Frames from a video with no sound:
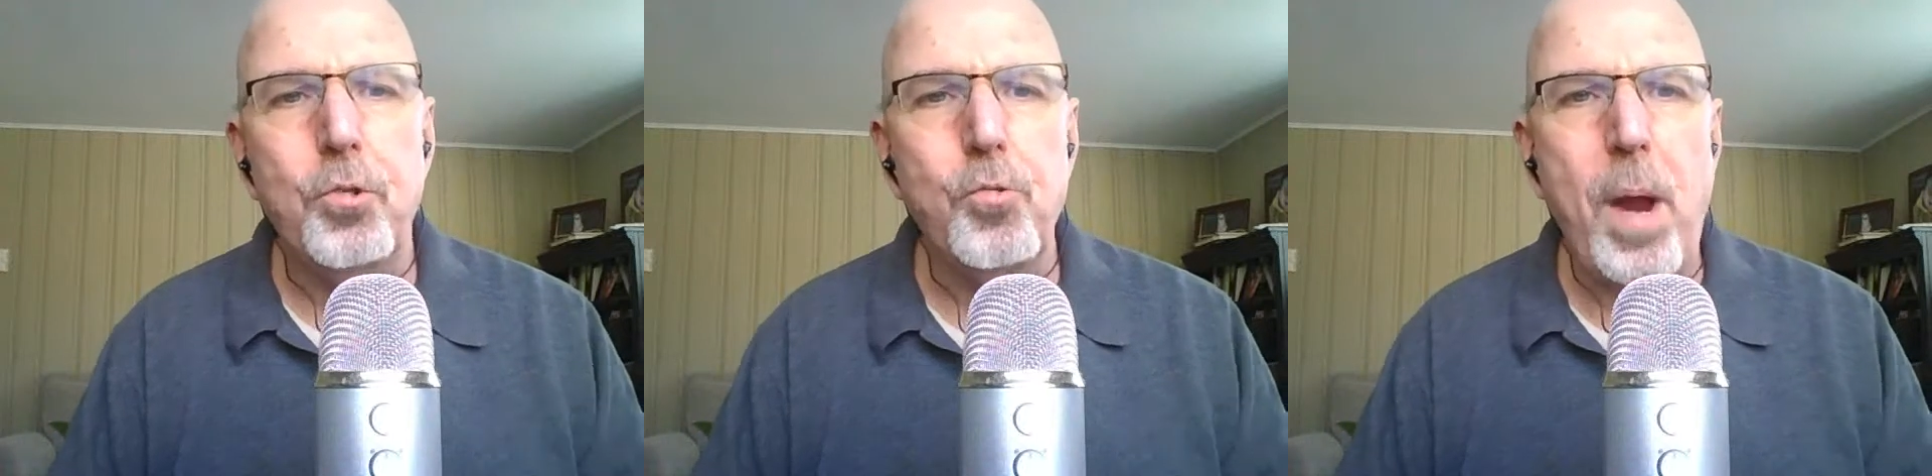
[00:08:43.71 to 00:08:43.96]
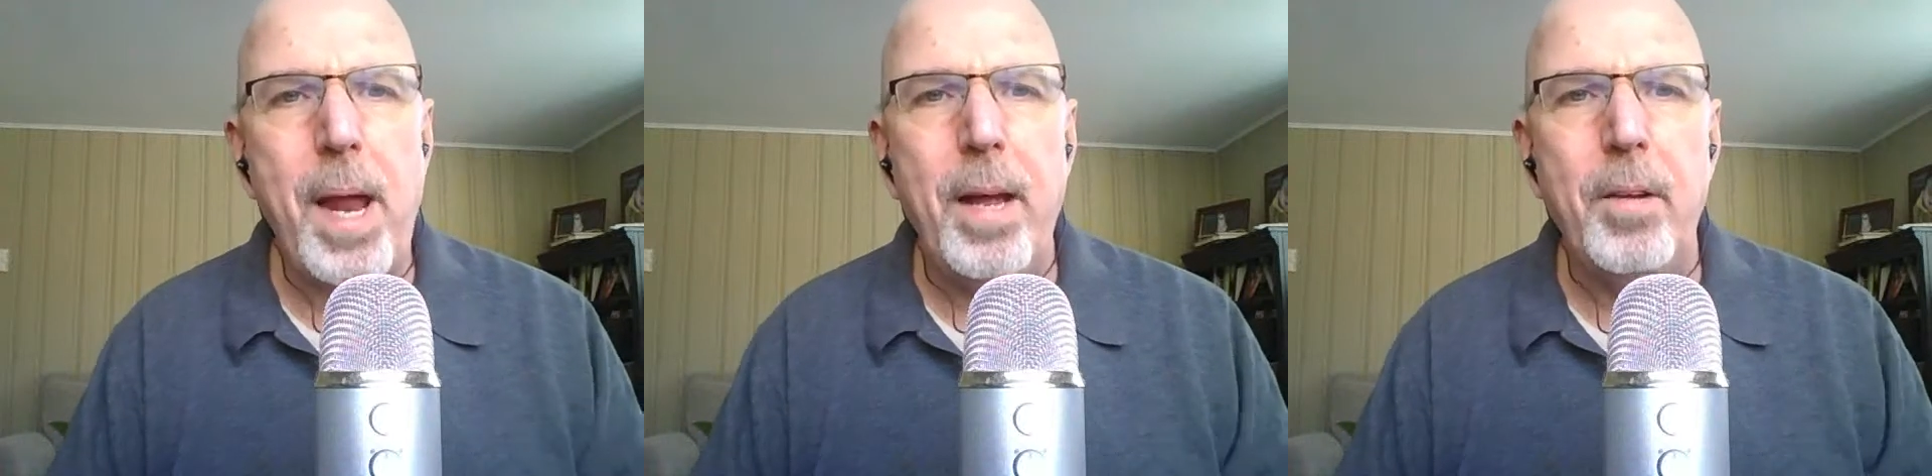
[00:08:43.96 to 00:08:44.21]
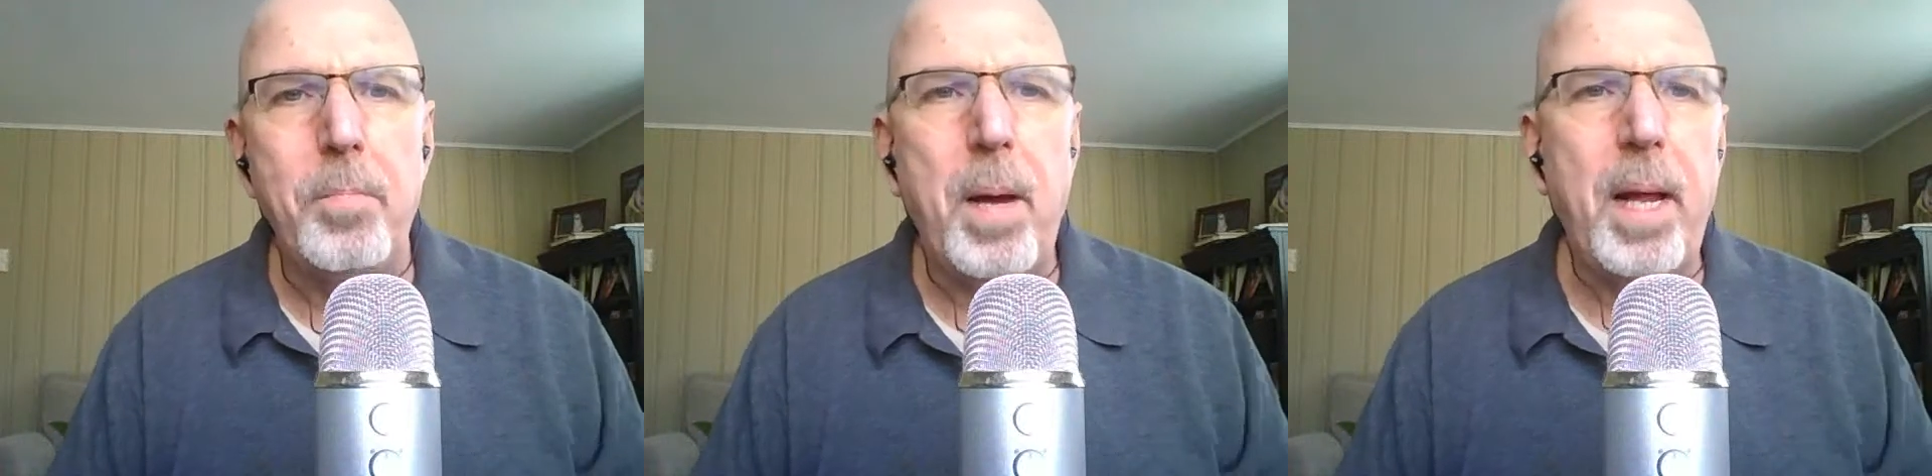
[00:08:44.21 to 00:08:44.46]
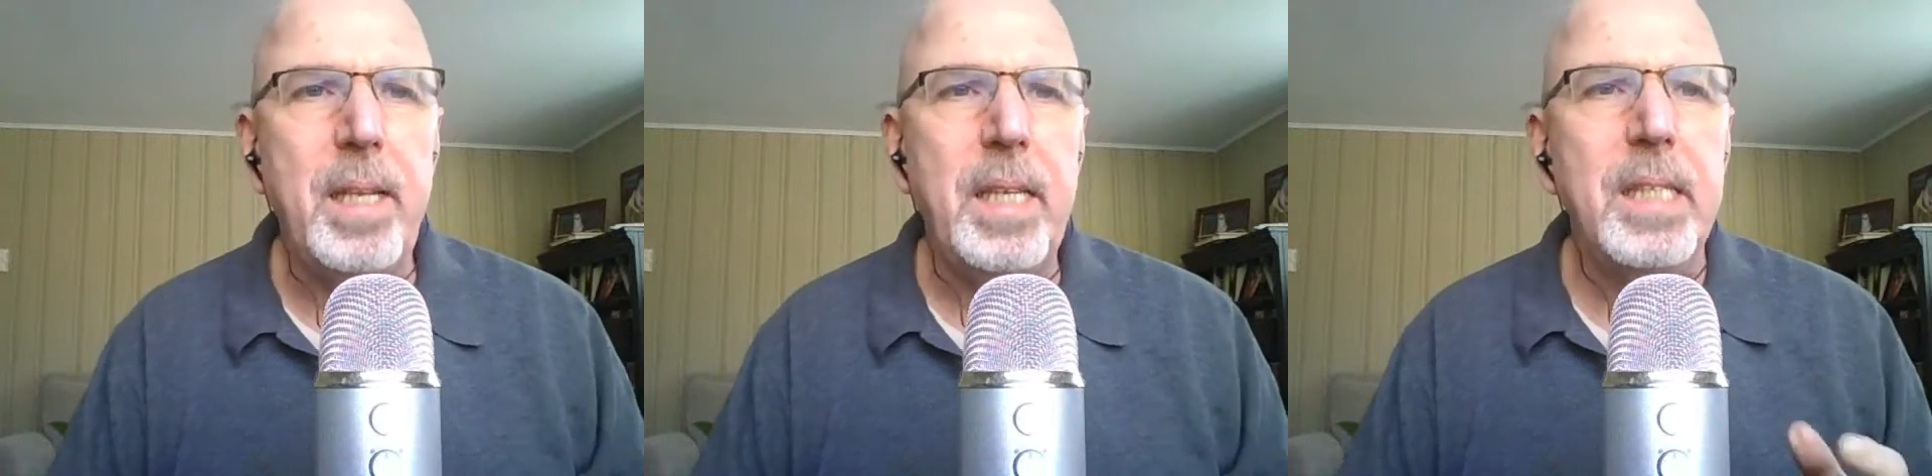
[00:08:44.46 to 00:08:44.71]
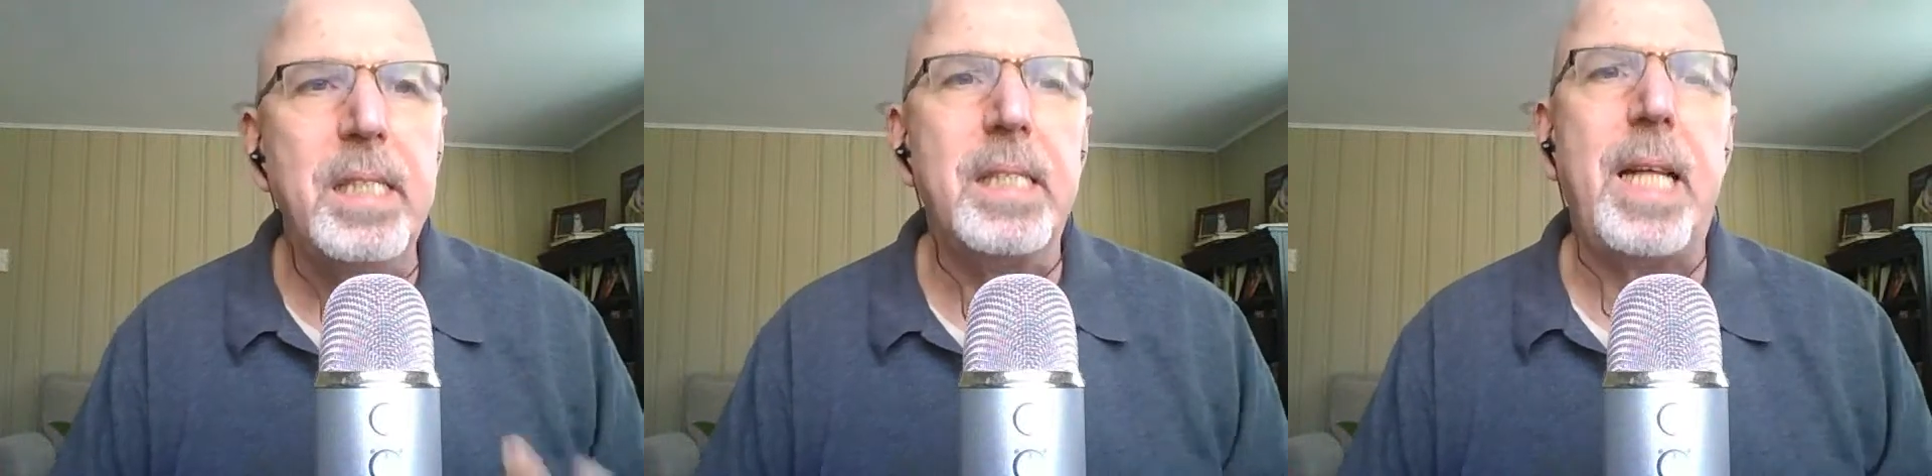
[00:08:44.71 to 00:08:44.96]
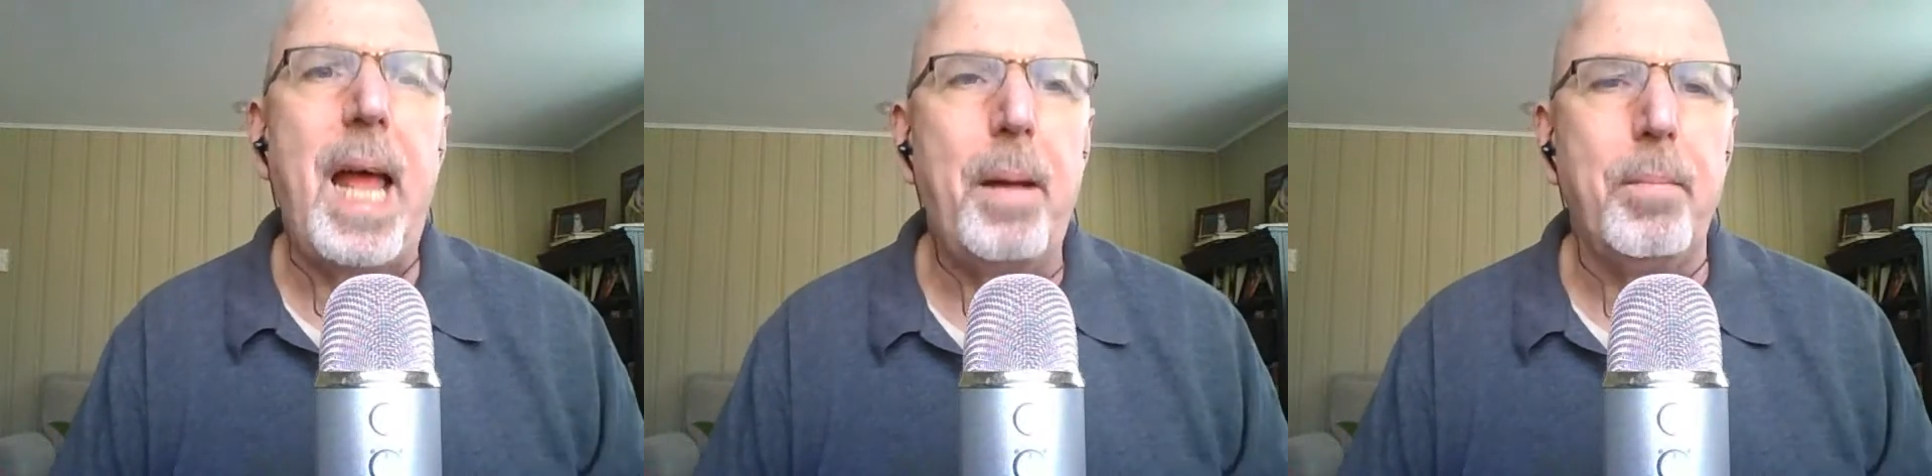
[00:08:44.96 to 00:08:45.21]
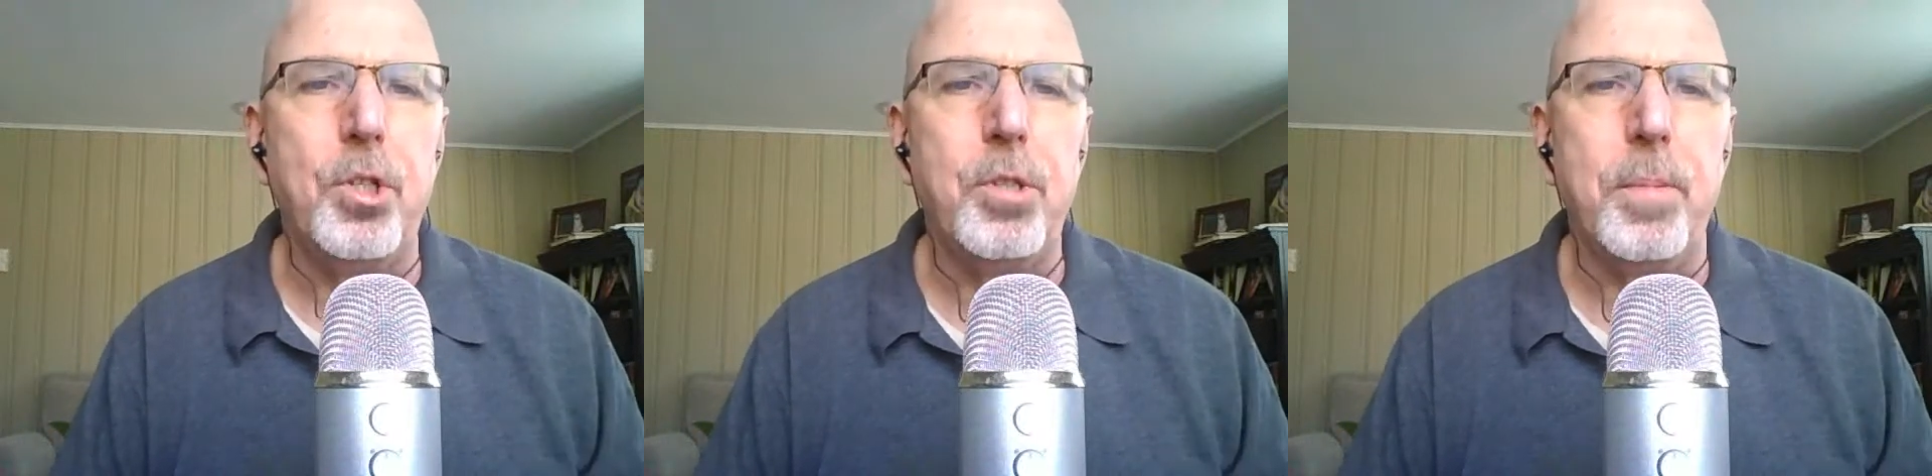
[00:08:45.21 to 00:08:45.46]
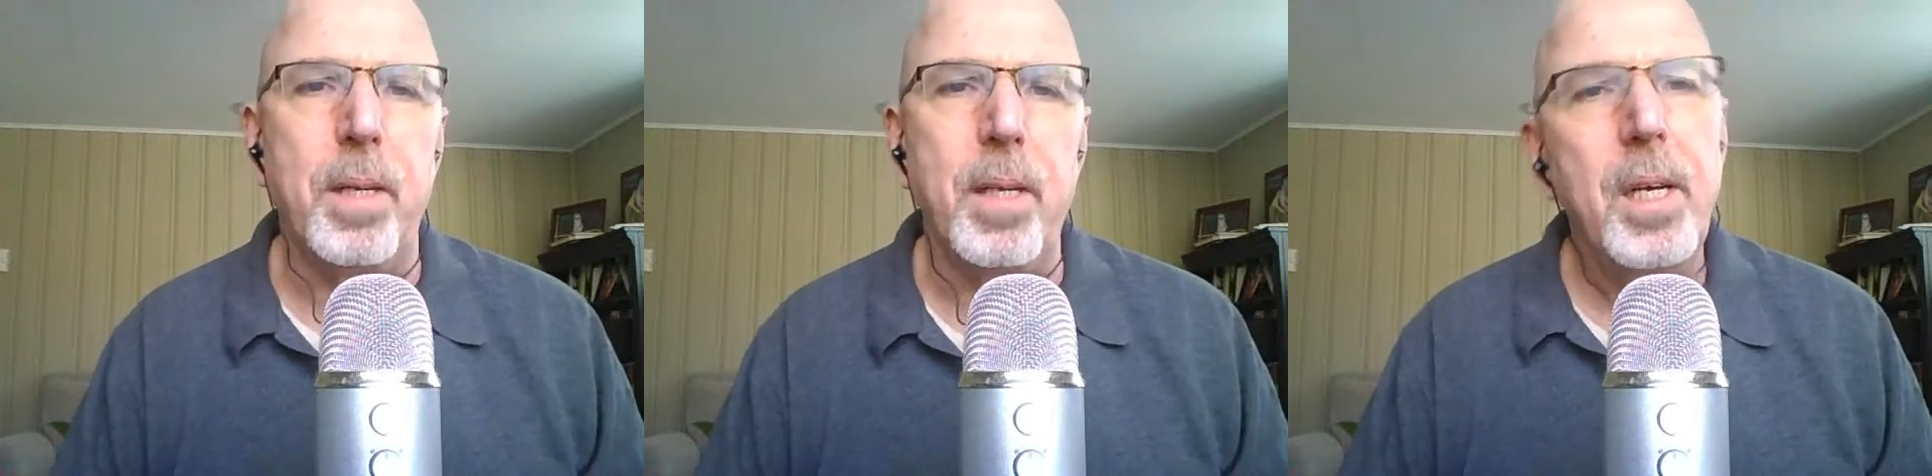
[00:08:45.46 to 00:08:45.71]
around by the
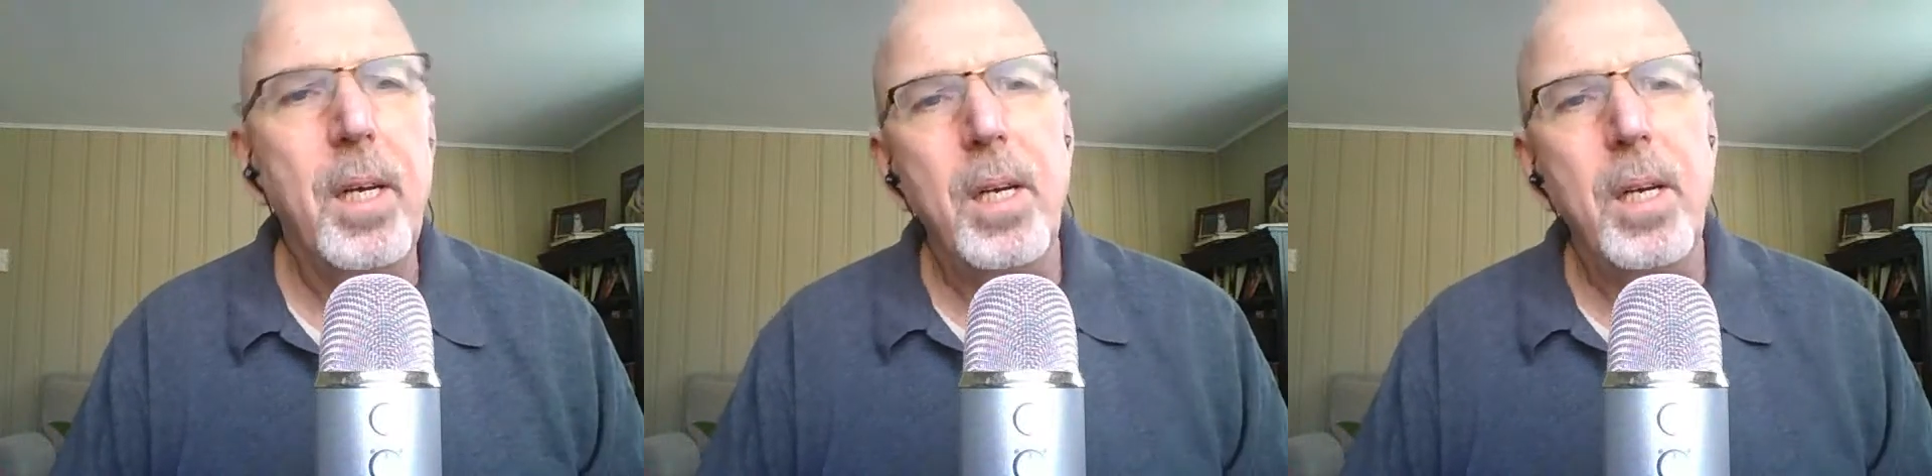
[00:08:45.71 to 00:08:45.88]
establishment.